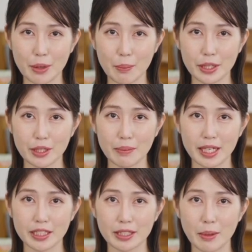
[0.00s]
When you
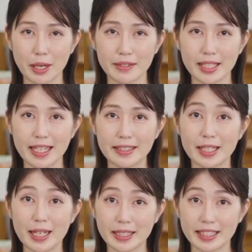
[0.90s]
reach the website,
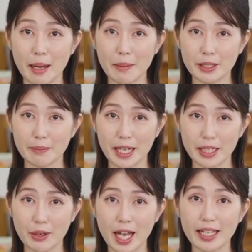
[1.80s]
tap on the
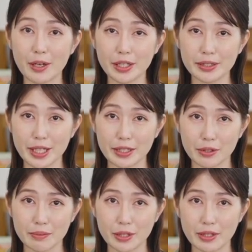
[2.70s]
menu icon
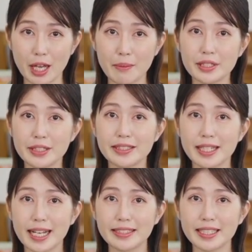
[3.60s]
to view the options
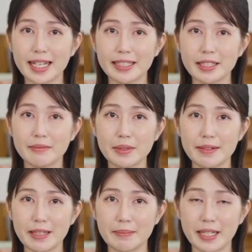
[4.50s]
and select the free
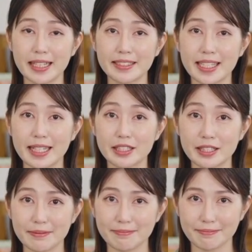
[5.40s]
VPN
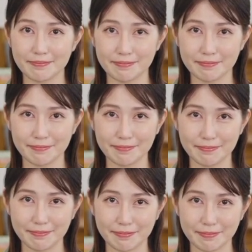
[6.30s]
section.
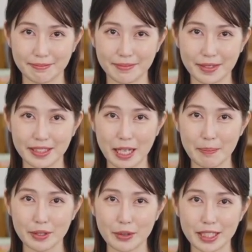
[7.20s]

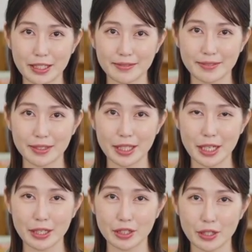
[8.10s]
Step 3.
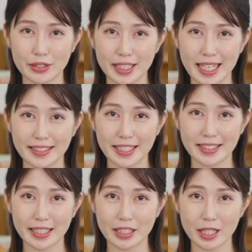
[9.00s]
Choose the
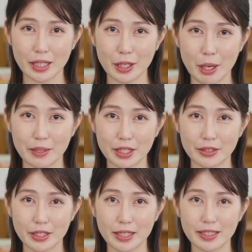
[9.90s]
SSH Tunnel option
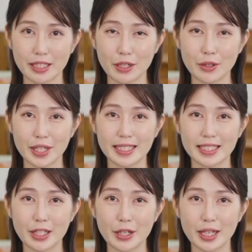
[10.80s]
to continue
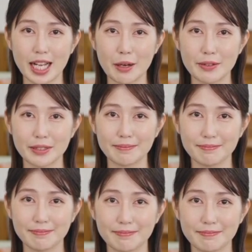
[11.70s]
creating your account.
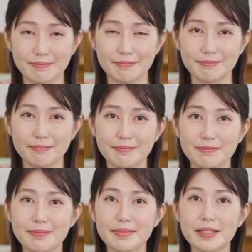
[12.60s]

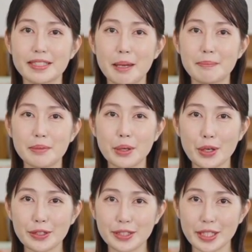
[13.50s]
Step
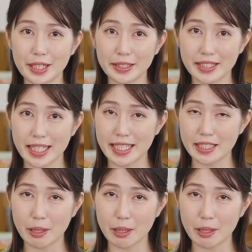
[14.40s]
4. Select your